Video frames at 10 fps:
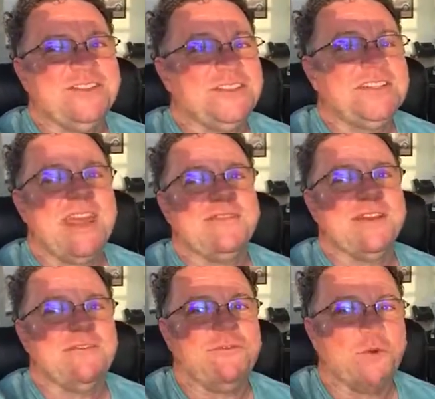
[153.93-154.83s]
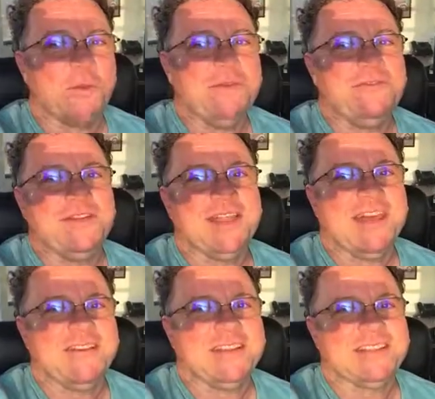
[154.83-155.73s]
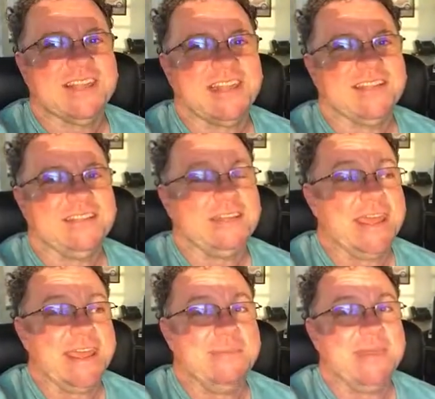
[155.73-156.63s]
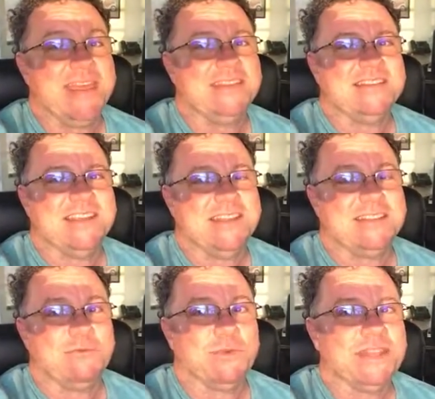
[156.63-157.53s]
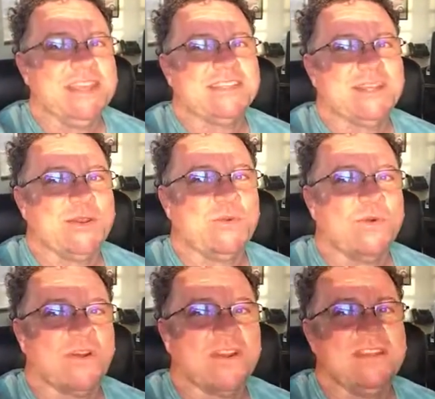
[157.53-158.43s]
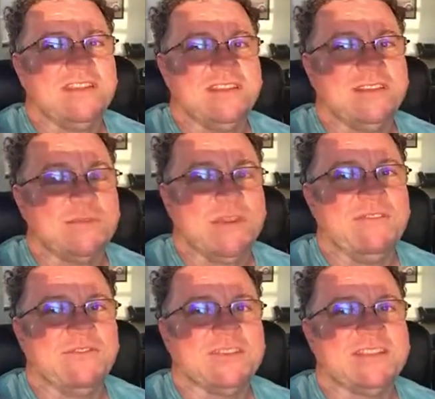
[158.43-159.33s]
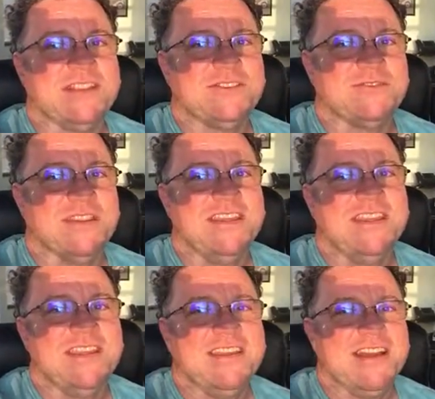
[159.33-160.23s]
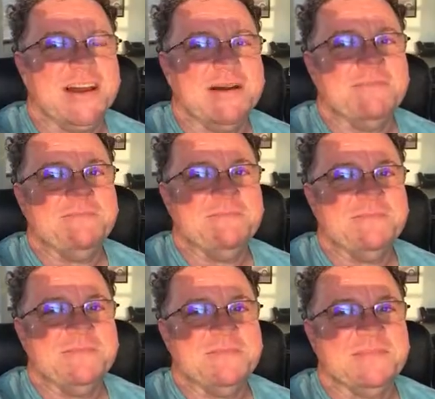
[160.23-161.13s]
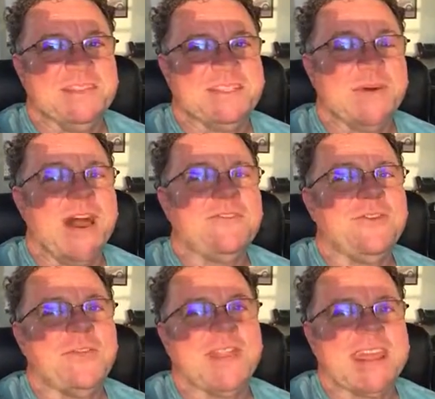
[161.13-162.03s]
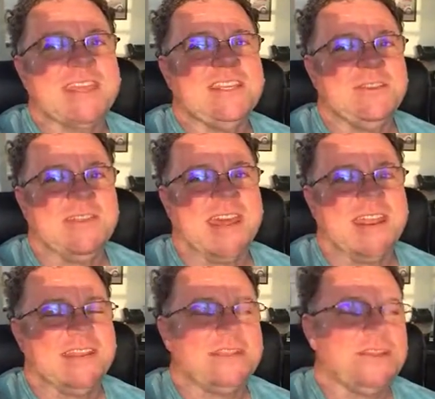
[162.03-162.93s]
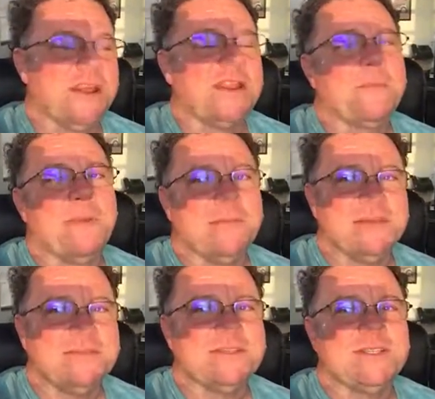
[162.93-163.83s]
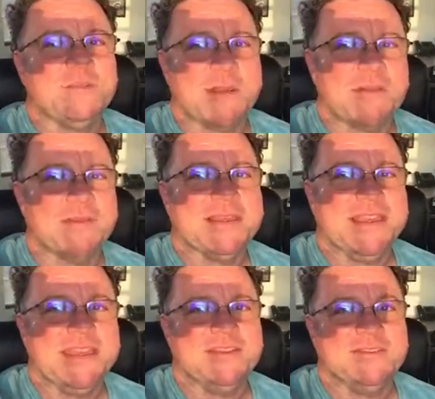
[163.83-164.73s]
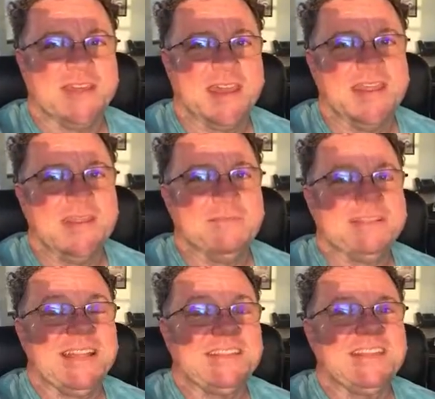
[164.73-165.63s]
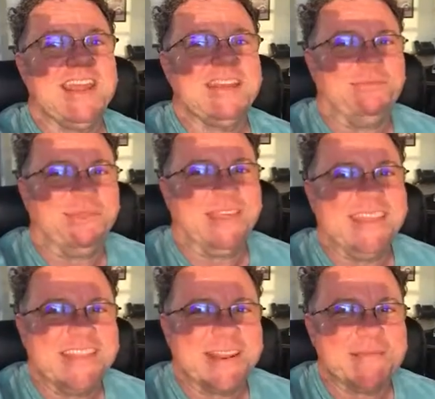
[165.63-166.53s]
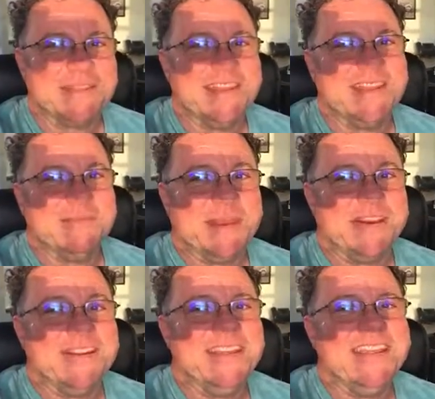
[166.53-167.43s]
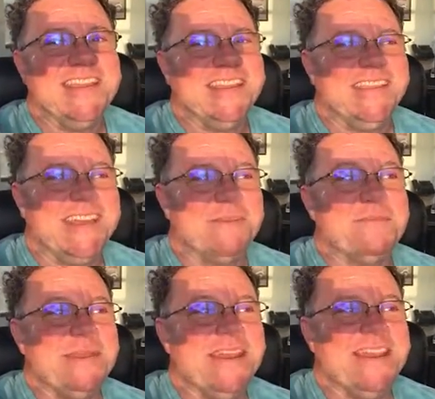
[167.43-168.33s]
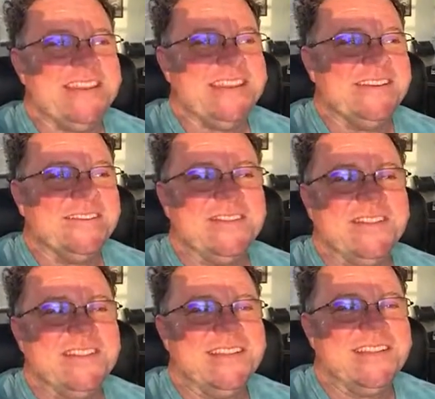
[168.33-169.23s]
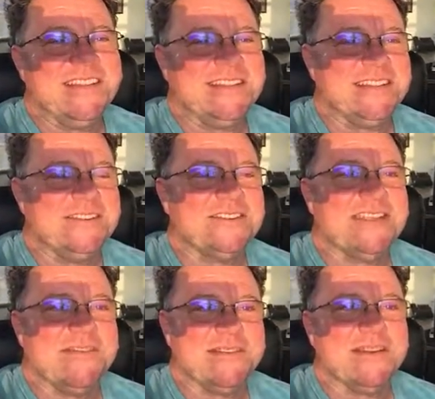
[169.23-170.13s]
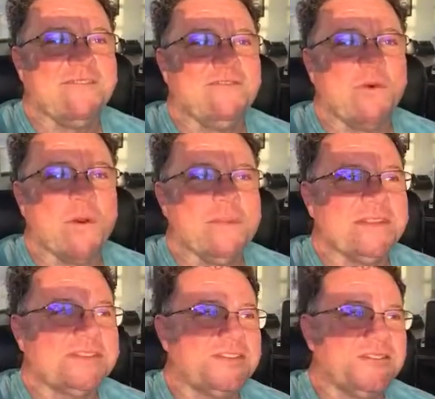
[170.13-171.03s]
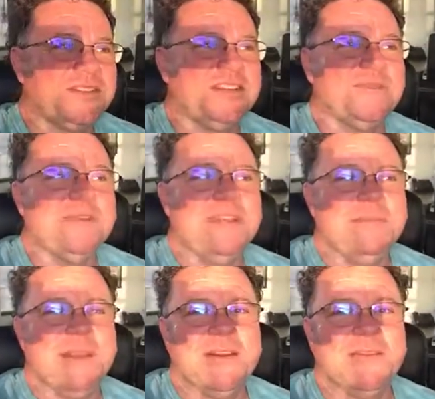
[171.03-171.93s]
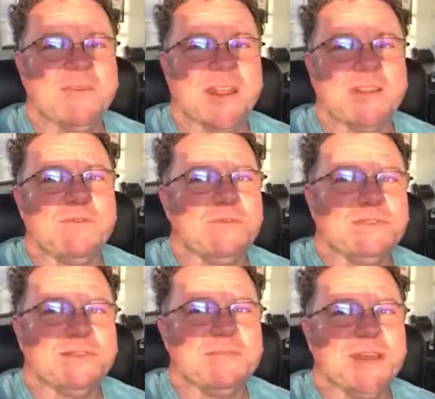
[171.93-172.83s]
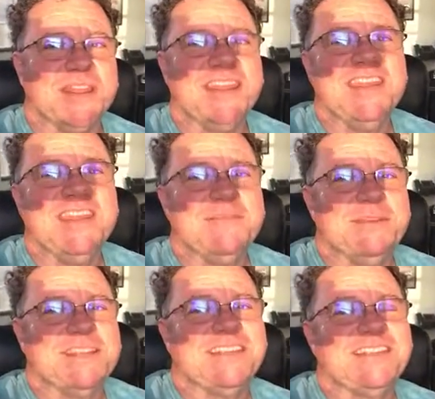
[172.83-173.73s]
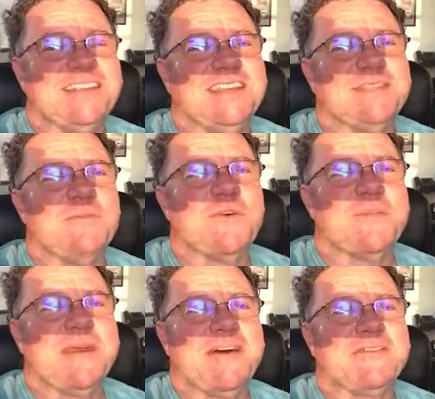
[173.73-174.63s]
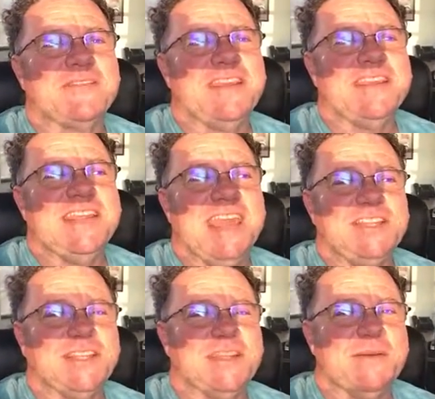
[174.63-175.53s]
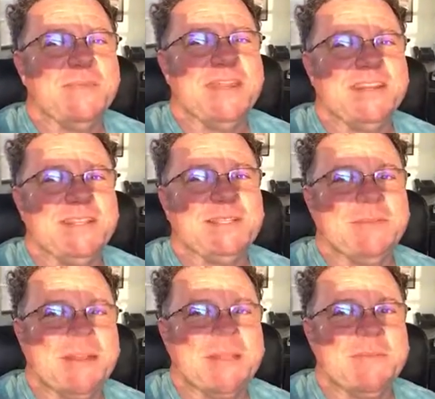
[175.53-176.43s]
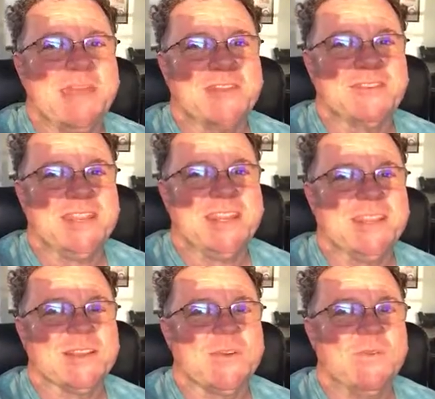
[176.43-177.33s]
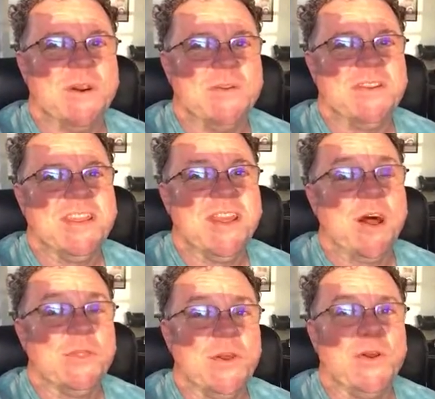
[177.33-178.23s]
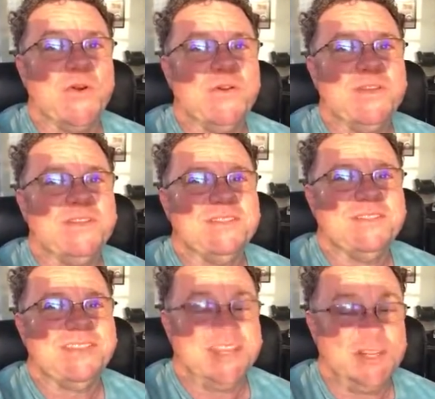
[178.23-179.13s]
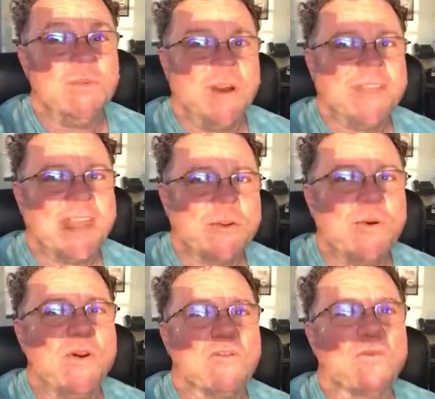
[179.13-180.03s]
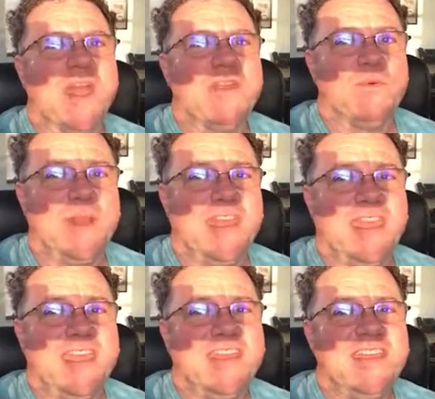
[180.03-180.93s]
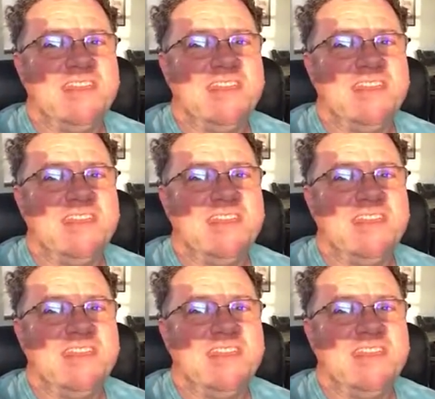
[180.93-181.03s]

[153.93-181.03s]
just having a form to fill out is like lame, and it really isn't going to work in the 21st century. So I don't know that I can do that. And I'm going to assume I probably can't do that. But that's the kind of thing that I'm thinking about, and that would be ideal instead of just having a form that turns into an email where I quote somebody. Because it's more about engaging them than it is about them actually getting the quote. Although they do want that quote right away,